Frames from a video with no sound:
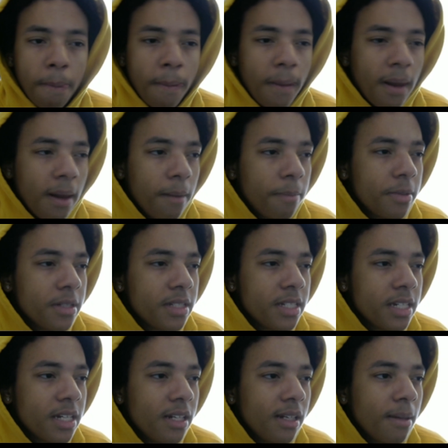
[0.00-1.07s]
up
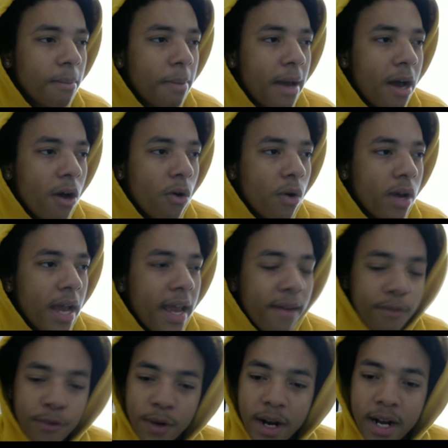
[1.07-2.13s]
until about
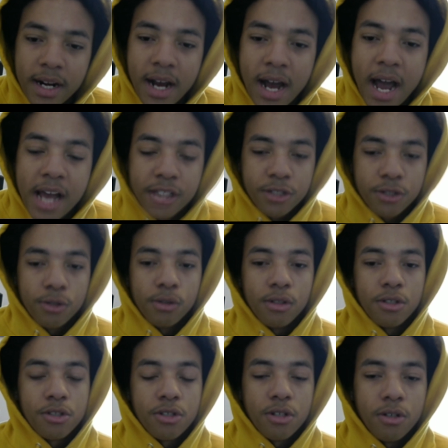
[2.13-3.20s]
8th grade of high school
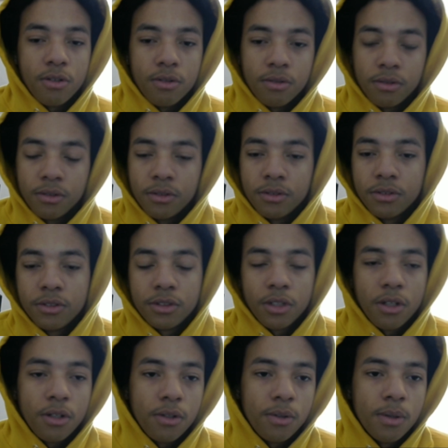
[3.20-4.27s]
or so.
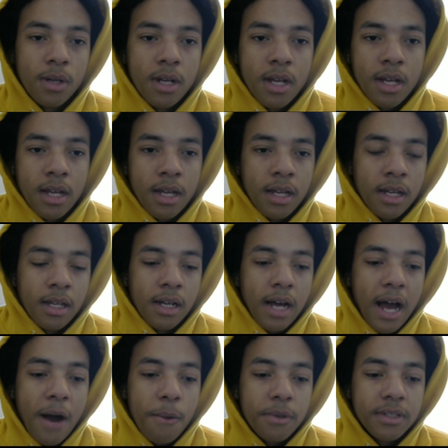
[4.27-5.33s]
So
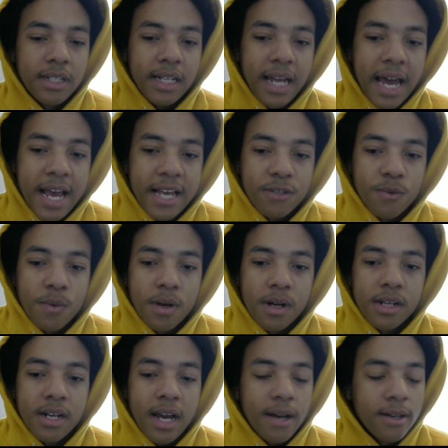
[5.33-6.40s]
I was the last
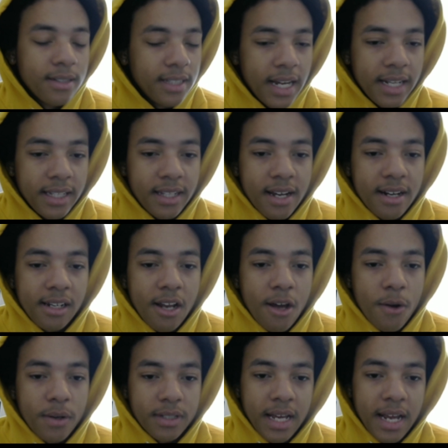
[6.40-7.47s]
one. I stayed there the
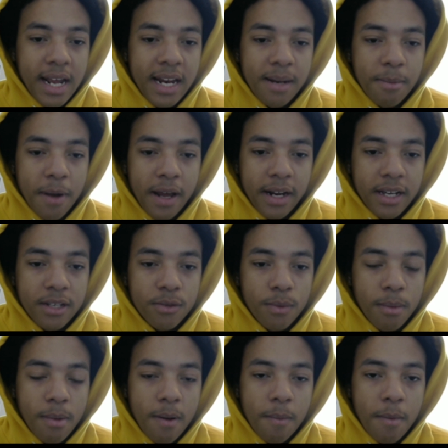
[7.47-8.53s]
longest out of anybody, because
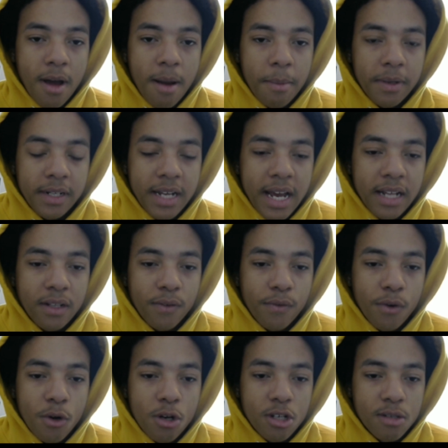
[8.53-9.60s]
when my mom and dad
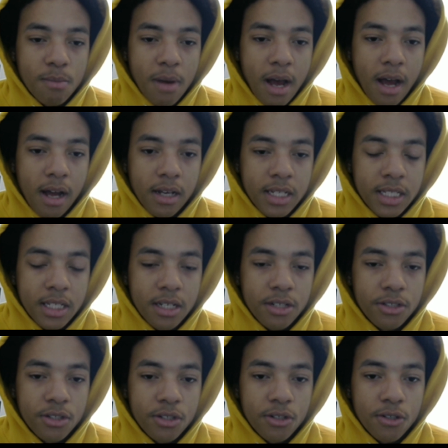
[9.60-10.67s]
divorced, my
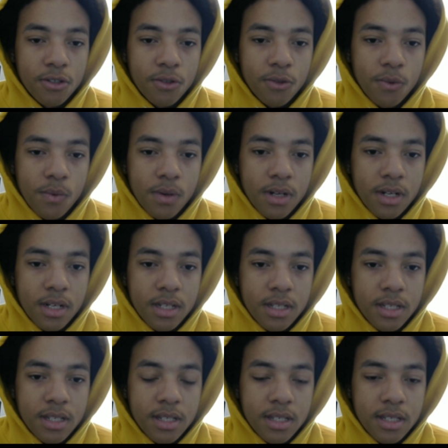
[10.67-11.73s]
sister
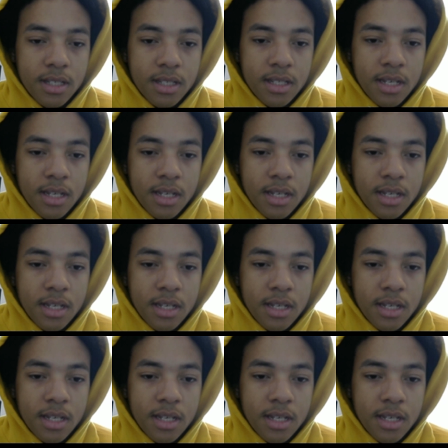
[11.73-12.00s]
was